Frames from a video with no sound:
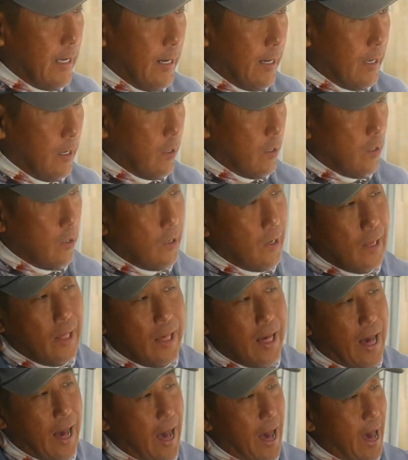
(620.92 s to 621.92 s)
here,
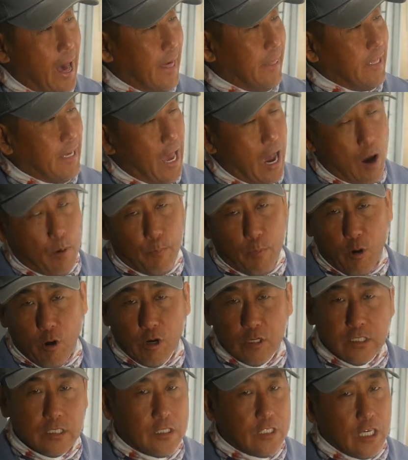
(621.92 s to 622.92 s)
the
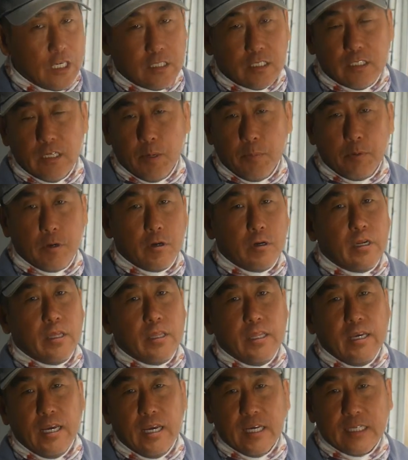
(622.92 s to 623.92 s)
outboard's just similar to
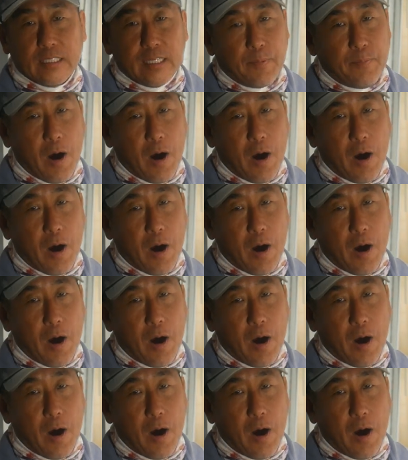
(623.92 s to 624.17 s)
this.